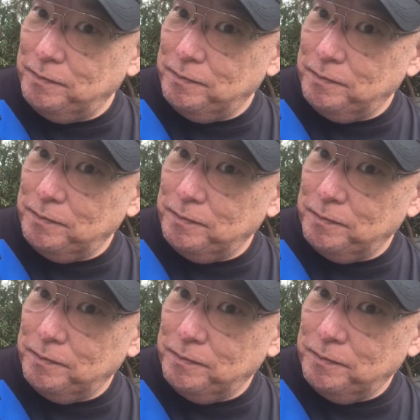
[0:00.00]

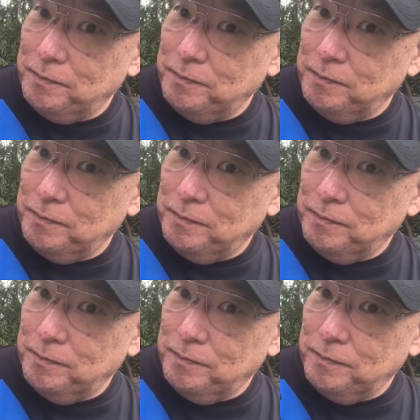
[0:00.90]

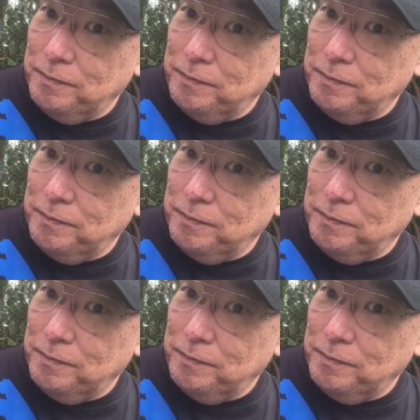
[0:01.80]
(no one is talking)